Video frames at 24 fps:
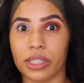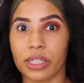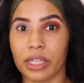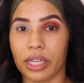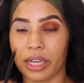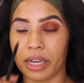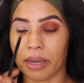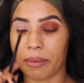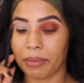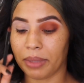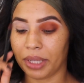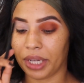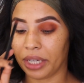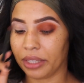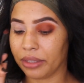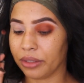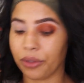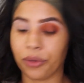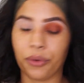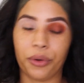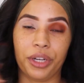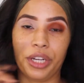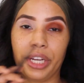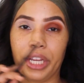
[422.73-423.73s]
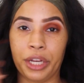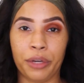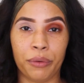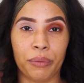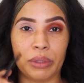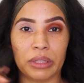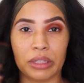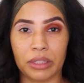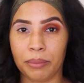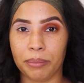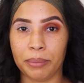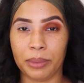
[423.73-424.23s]
Like, I'm not going in
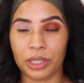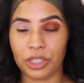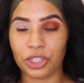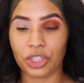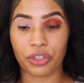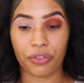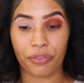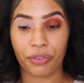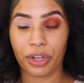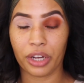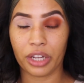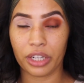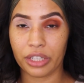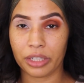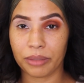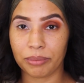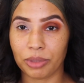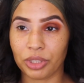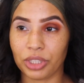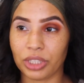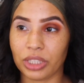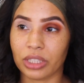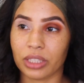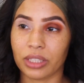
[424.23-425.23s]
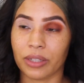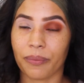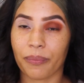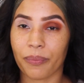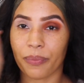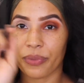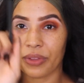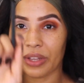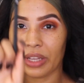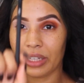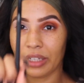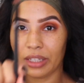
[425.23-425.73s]
with a bunch of color. I'm just
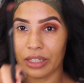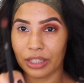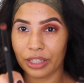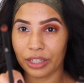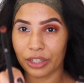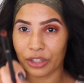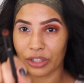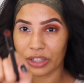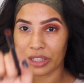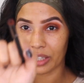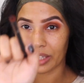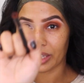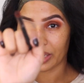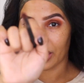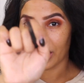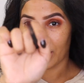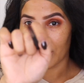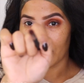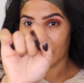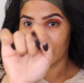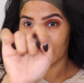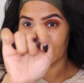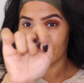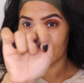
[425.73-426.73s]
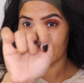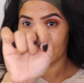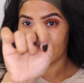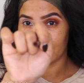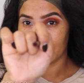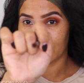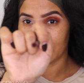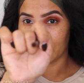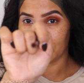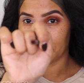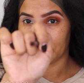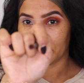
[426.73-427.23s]
literally
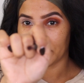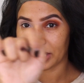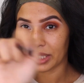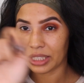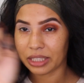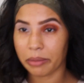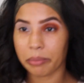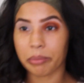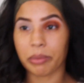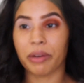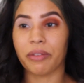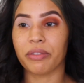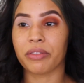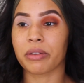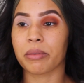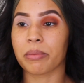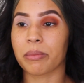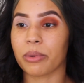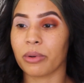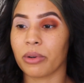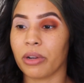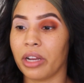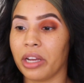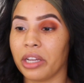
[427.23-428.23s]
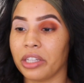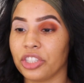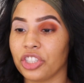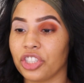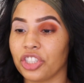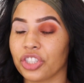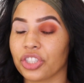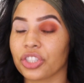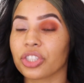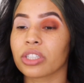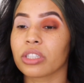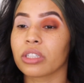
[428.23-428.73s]
tippy tip of the
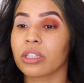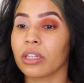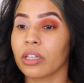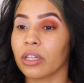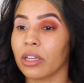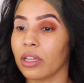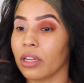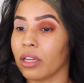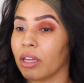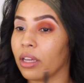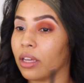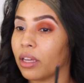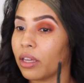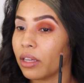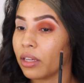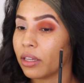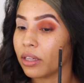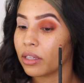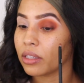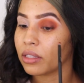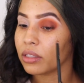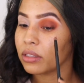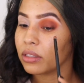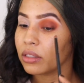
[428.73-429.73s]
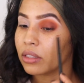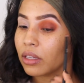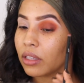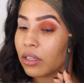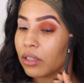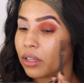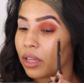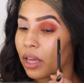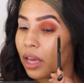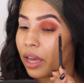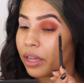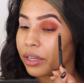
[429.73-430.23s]
brush and
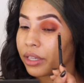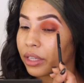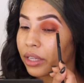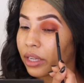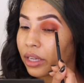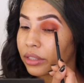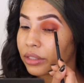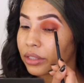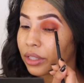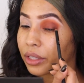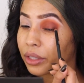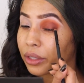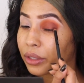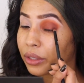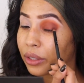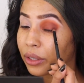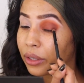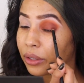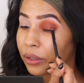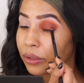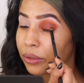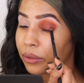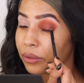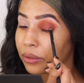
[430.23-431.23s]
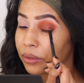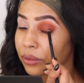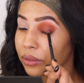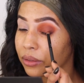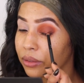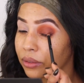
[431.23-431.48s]
adding as I go.